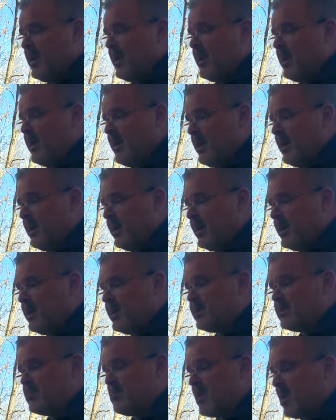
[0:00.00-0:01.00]

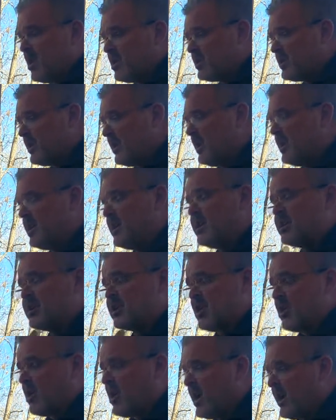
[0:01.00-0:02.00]
His mercy and His
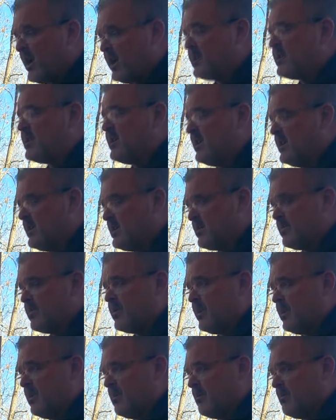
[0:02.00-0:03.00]
grace is
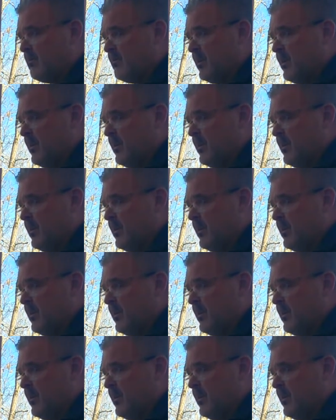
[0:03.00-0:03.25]
real?